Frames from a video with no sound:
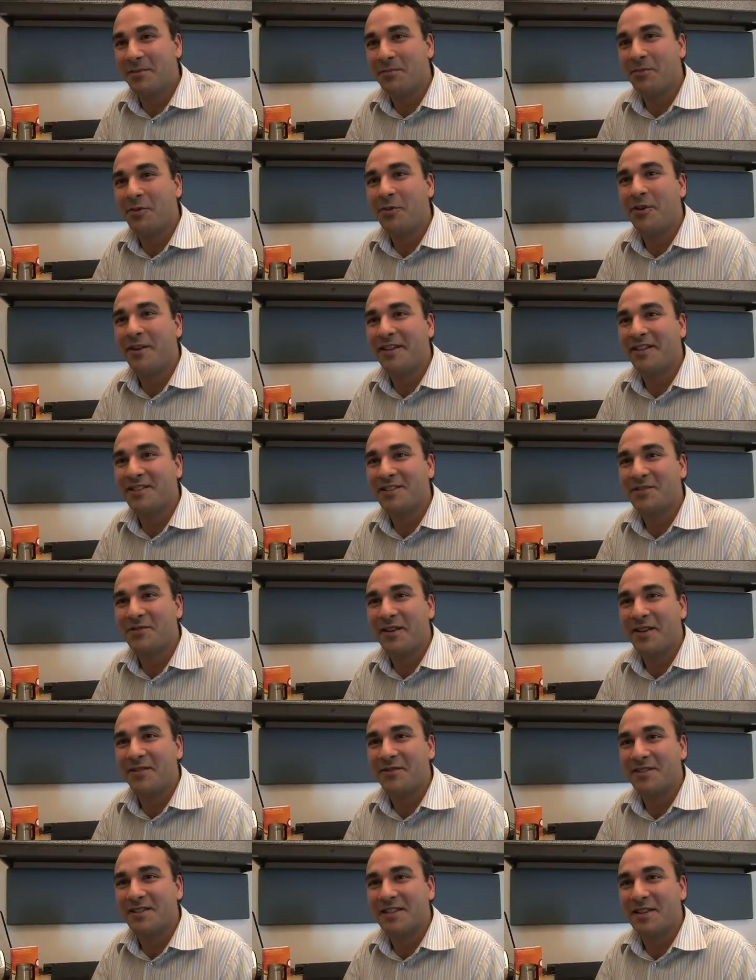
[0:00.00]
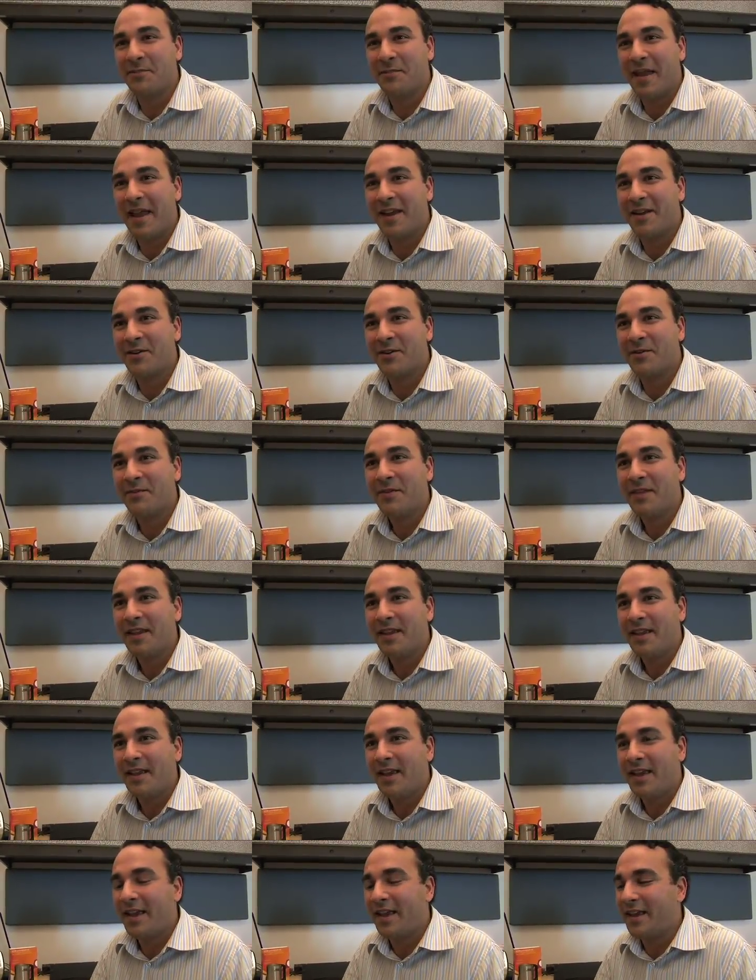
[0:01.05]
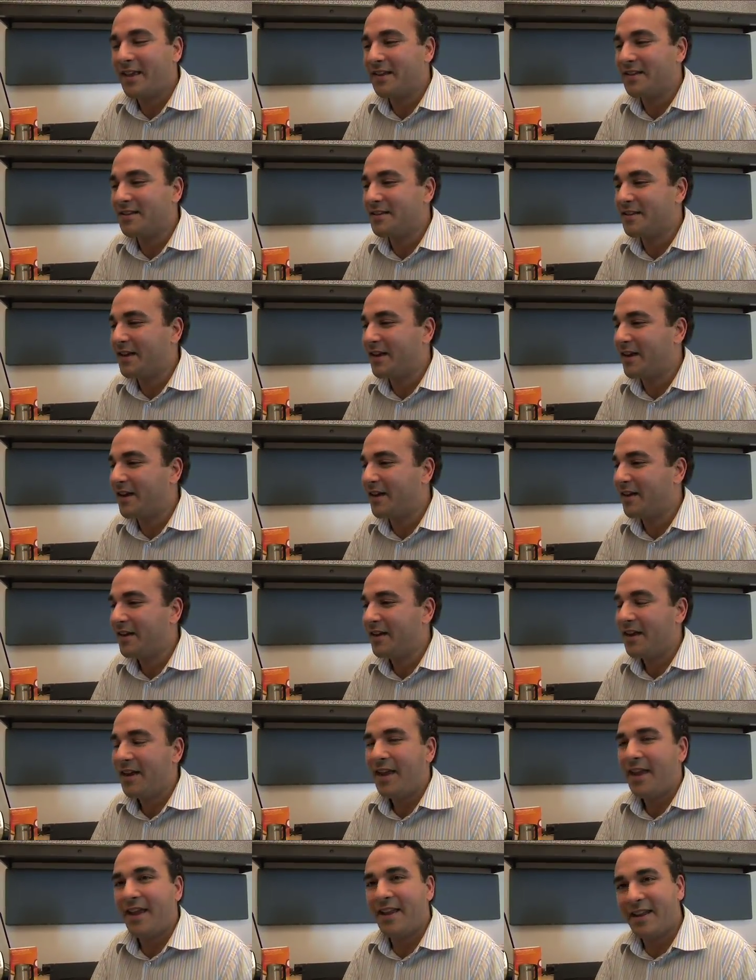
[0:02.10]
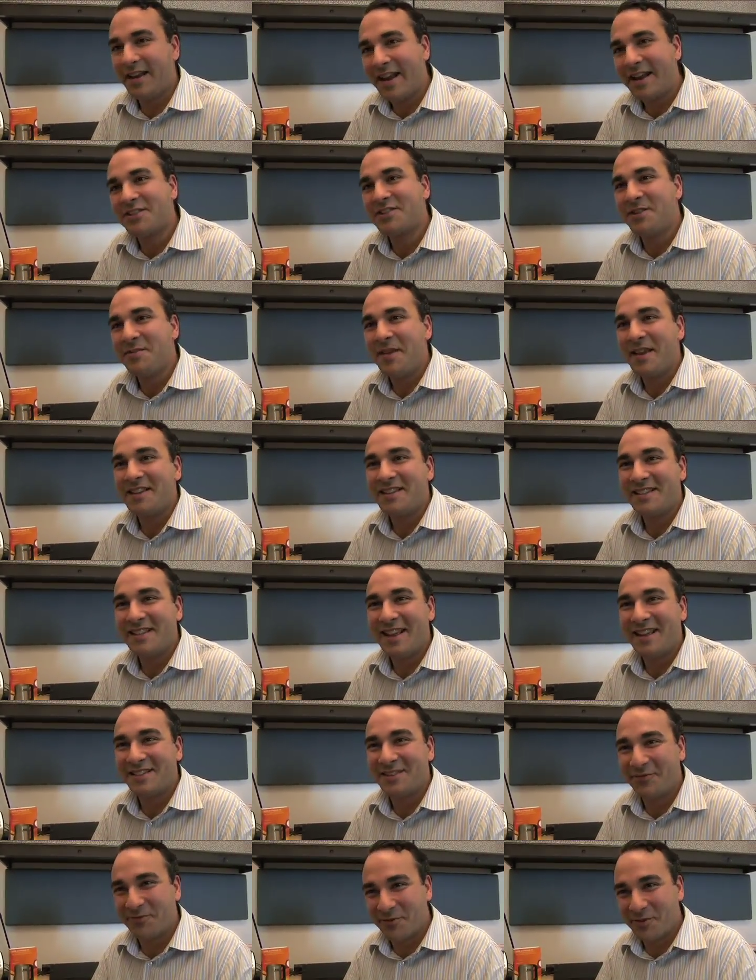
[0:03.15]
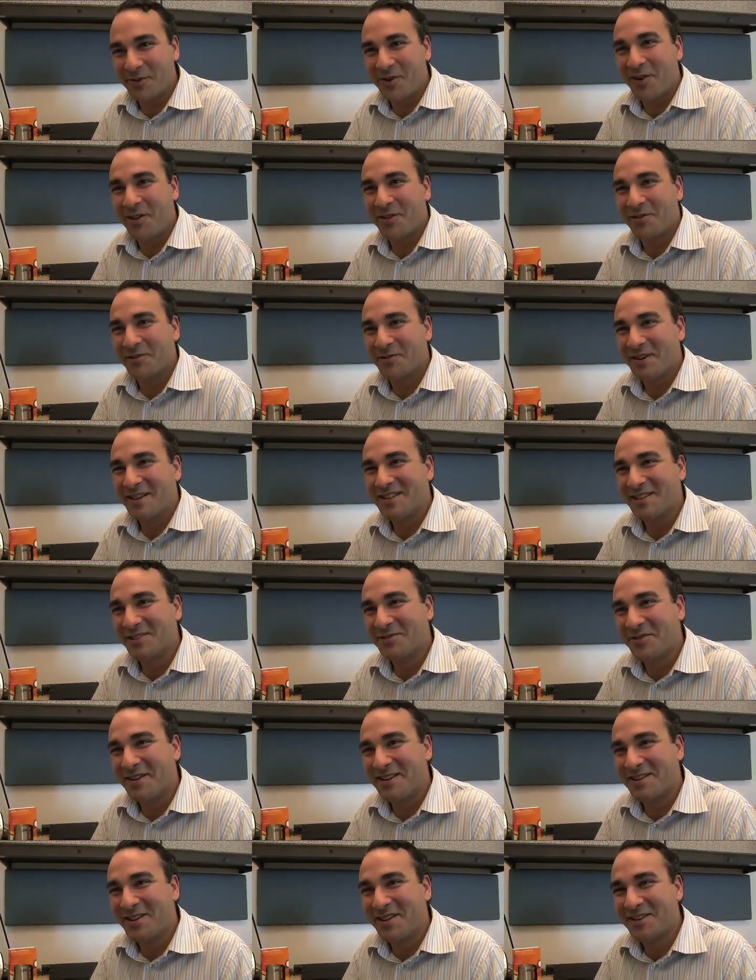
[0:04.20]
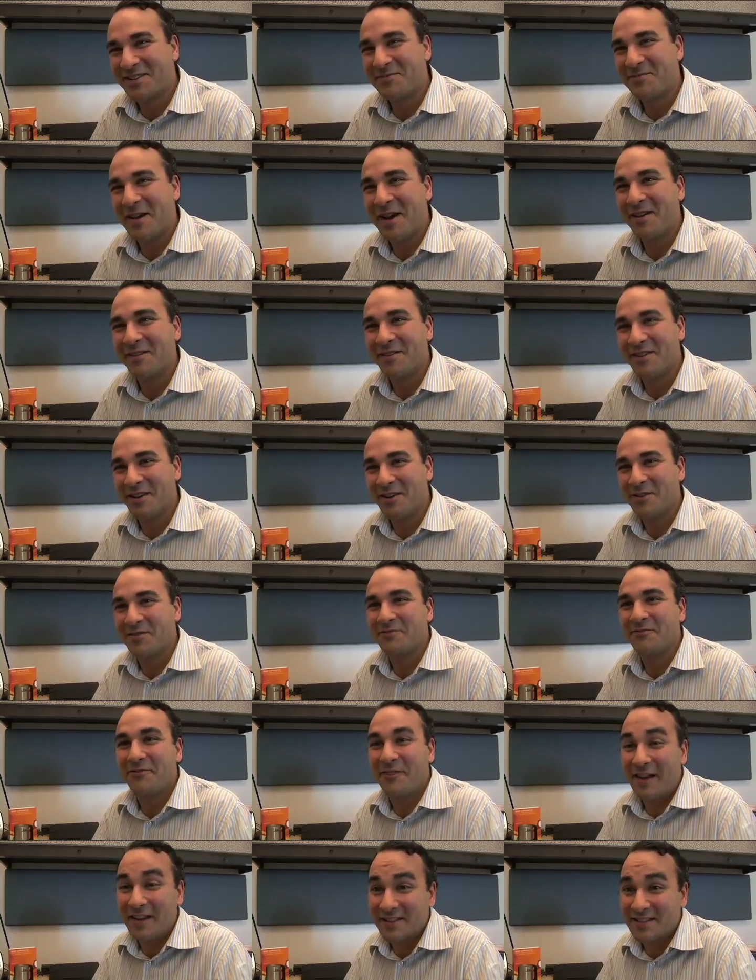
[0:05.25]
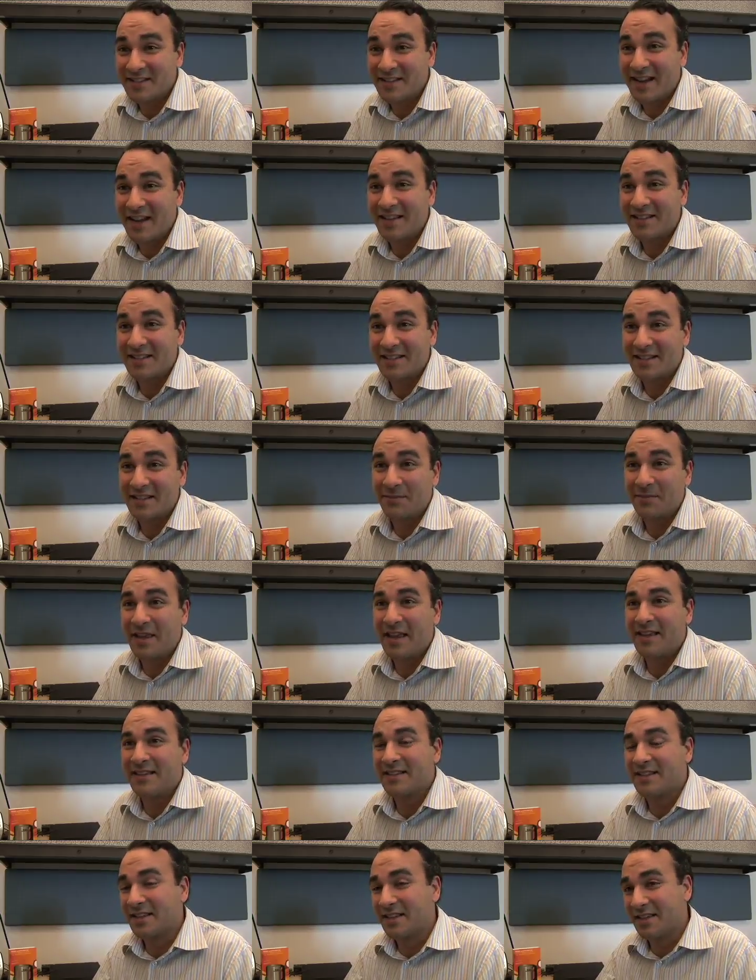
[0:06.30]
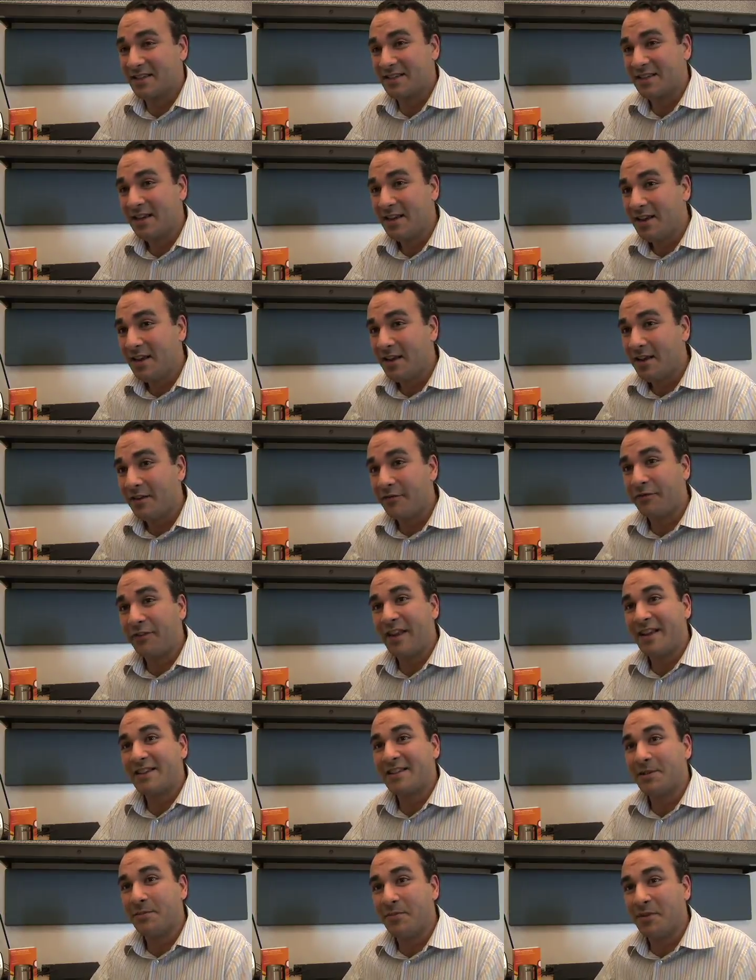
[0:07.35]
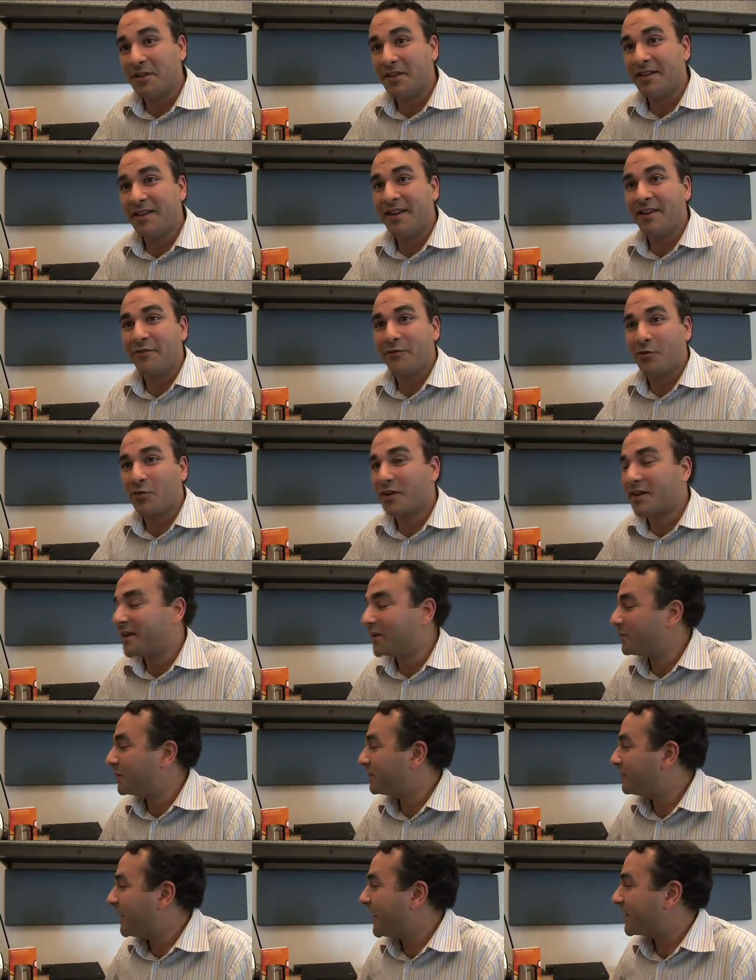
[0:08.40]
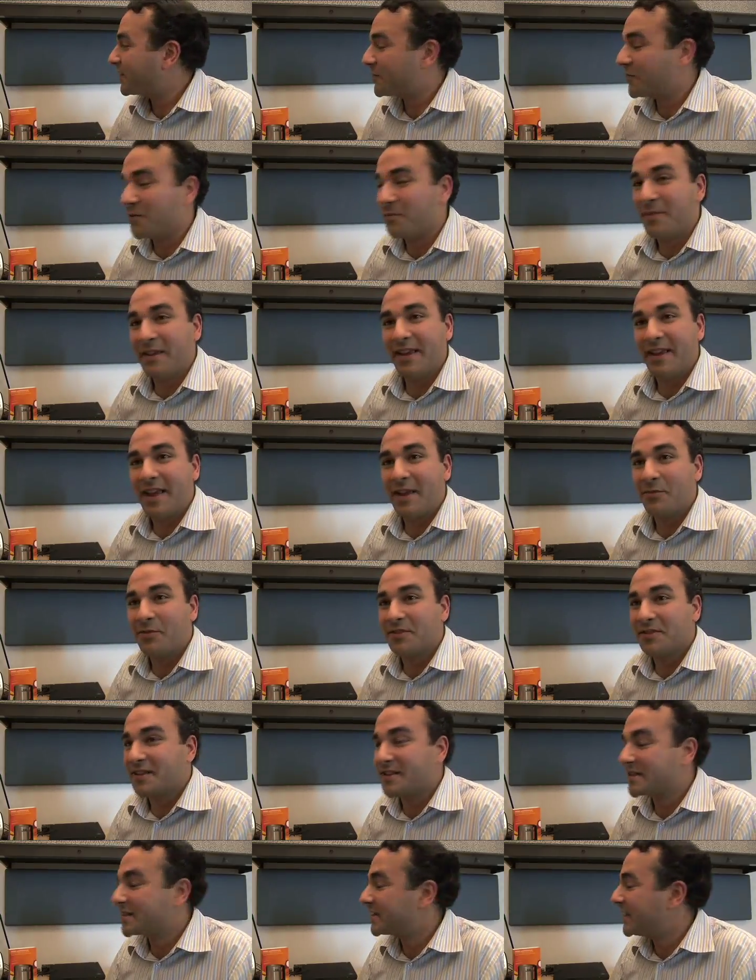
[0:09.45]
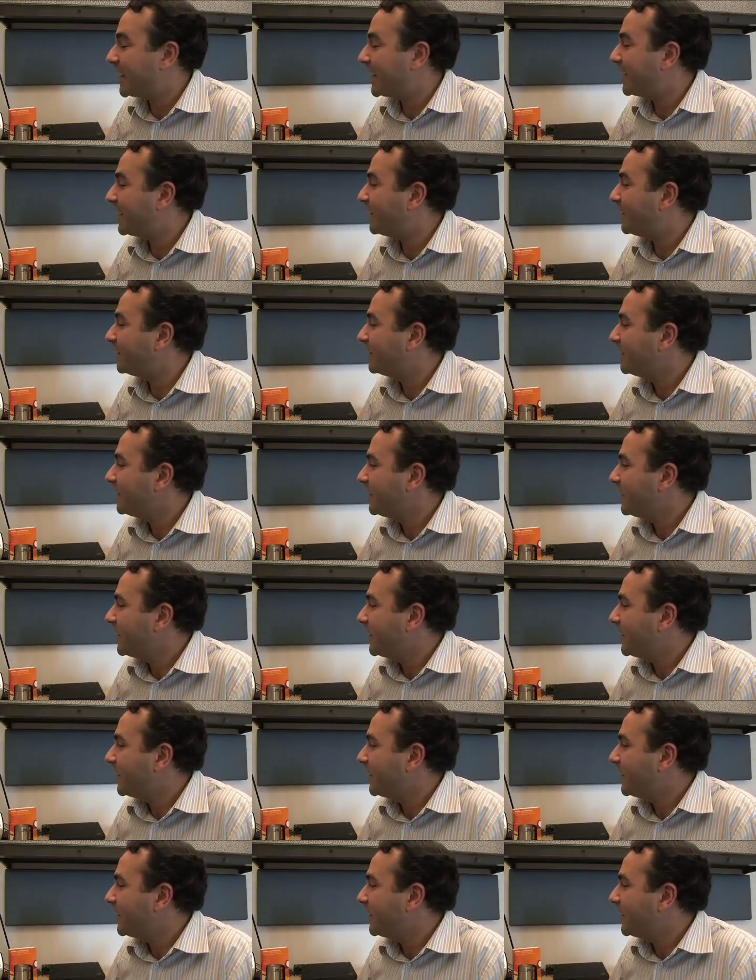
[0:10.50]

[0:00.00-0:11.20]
employ Illustrator in some manner. Yeah. And it actually makes sense for all of the reasons we talked about, file size in some cases, flexibility of working with vector and being able to scale.